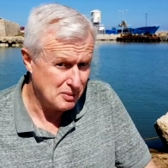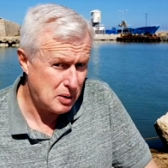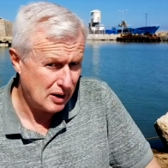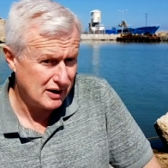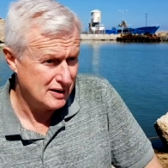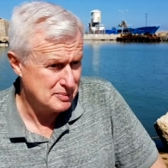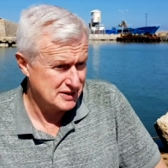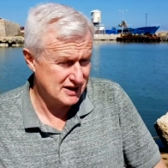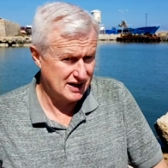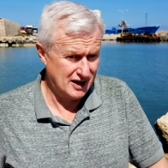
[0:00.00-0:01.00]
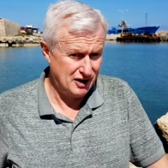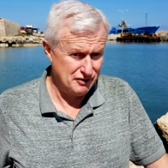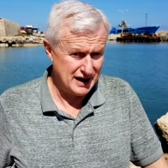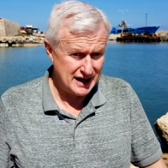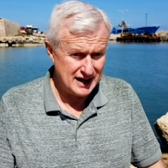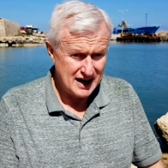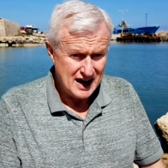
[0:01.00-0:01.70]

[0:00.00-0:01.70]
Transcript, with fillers: apocalypse uh, already.